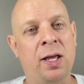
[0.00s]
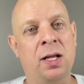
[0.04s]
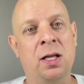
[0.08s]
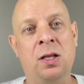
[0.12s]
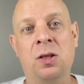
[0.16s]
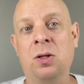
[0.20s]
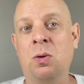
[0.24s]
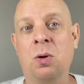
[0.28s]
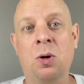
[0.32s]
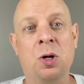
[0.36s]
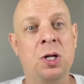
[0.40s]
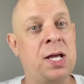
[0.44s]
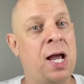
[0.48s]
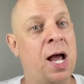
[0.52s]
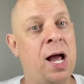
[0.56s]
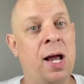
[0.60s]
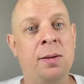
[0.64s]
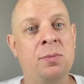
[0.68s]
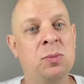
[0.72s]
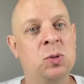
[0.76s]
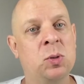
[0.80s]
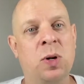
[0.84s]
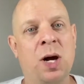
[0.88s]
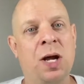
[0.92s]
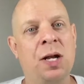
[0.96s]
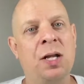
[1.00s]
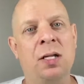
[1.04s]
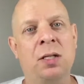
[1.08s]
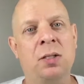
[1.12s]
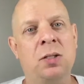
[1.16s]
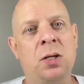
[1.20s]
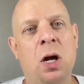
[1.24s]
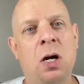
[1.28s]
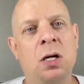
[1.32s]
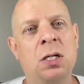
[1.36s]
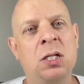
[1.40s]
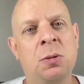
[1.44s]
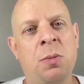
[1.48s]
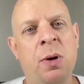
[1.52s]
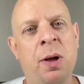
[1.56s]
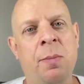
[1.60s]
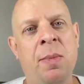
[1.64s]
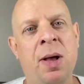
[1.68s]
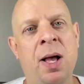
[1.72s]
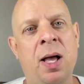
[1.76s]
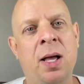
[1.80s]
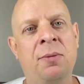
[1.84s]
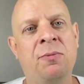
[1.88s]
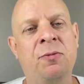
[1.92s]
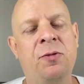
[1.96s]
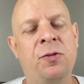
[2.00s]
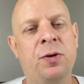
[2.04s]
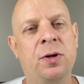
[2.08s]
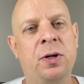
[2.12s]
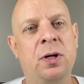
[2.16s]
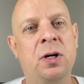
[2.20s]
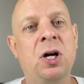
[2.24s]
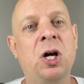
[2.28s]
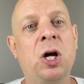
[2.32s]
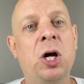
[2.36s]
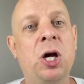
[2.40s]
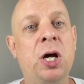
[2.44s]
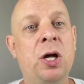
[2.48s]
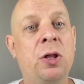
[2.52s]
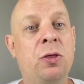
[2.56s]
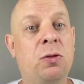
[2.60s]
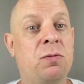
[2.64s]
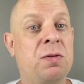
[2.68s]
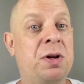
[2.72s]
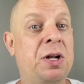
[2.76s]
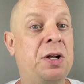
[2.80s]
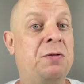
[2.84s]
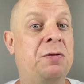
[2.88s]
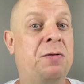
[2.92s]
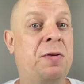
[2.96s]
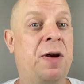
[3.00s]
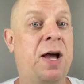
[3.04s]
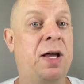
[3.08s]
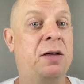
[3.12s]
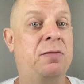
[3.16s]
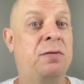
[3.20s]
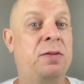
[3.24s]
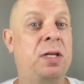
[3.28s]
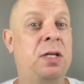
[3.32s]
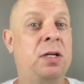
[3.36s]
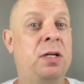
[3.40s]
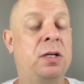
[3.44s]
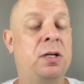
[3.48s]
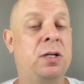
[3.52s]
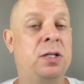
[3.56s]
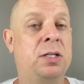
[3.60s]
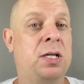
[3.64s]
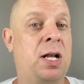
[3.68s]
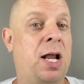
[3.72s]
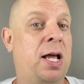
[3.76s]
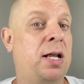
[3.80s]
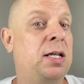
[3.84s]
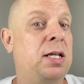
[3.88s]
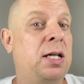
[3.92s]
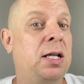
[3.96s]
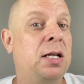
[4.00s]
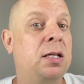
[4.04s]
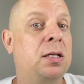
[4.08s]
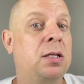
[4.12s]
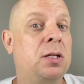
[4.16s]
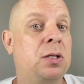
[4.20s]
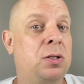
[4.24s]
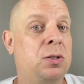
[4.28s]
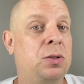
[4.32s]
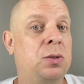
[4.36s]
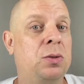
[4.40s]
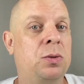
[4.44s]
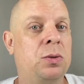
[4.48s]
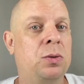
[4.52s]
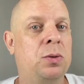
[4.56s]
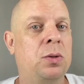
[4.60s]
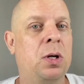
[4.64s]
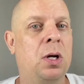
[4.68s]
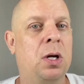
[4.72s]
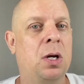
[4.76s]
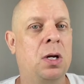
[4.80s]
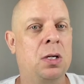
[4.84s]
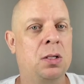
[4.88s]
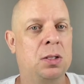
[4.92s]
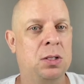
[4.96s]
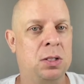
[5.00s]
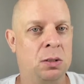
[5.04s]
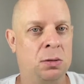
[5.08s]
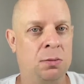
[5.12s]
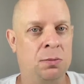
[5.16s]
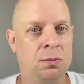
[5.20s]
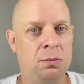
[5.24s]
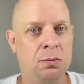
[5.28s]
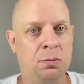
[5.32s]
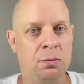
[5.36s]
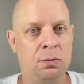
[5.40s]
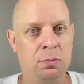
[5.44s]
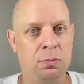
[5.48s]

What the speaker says: And there were times where I didn't talk to my mom for 3 to 5 years, and I needed to do some